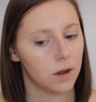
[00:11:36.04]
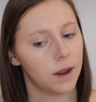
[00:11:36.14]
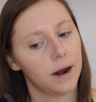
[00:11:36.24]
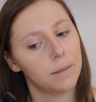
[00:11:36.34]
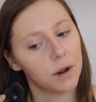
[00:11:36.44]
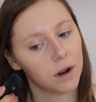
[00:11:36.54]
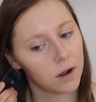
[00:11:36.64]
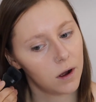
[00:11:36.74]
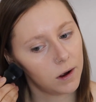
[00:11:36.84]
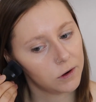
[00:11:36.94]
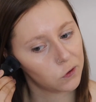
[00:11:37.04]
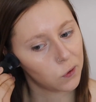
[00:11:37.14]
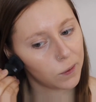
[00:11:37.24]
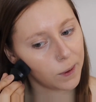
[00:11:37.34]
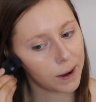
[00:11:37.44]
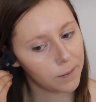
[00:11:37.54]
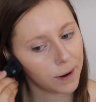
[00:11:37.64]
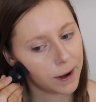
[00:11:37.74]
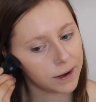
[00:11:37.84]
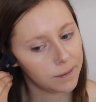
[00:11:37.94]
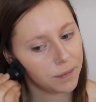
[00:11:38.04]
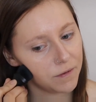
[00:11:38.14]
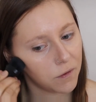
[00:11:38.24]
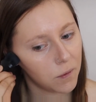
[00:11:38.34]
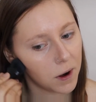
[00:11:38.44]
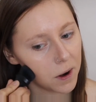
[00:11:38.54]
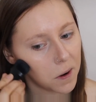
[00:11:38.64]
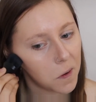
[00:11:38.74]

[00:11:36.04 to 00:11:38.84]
And I'm going to contour right where I did before.